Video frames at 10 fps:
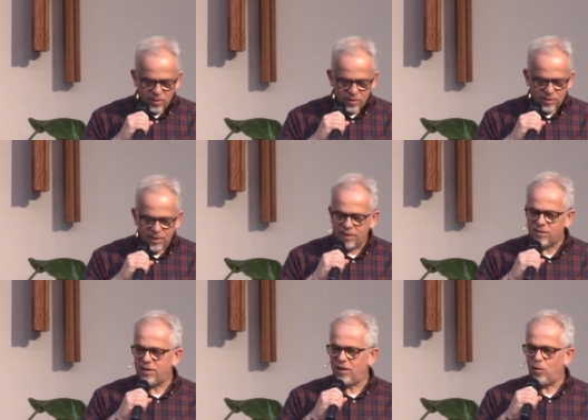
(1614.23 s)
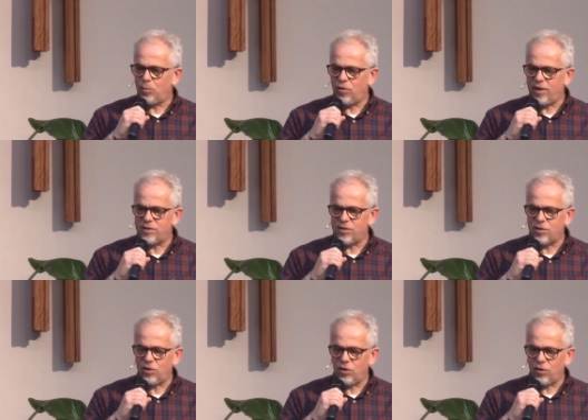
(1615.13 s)
So let's sing our praises
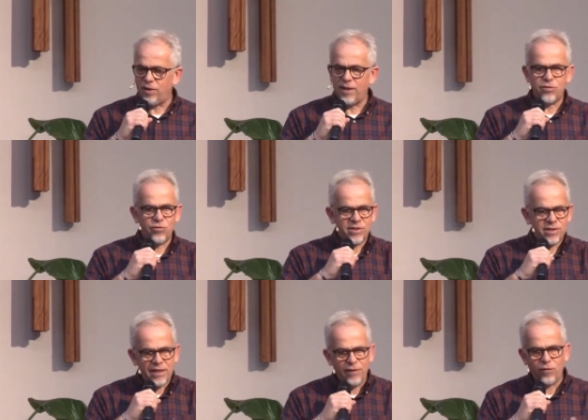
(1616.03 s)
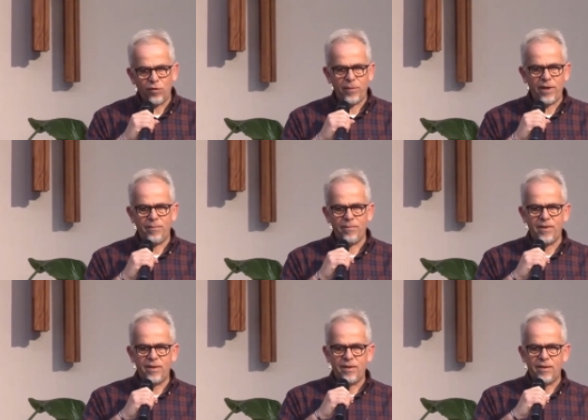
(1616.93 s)
to God. Let's receive from Him
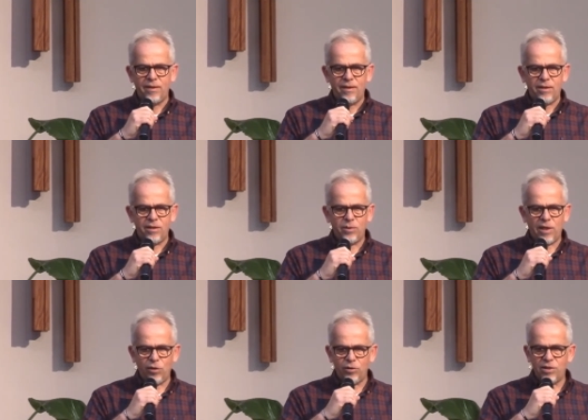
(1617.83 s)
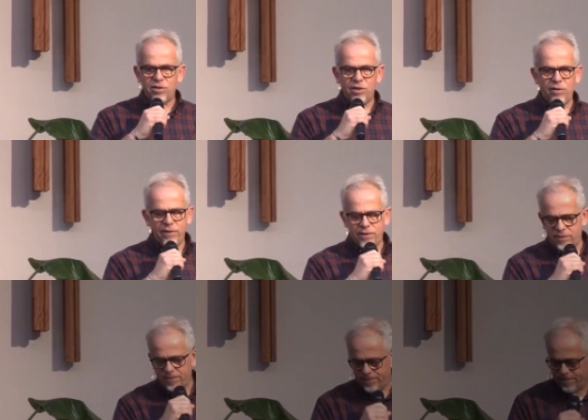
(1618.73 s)
as we close our service.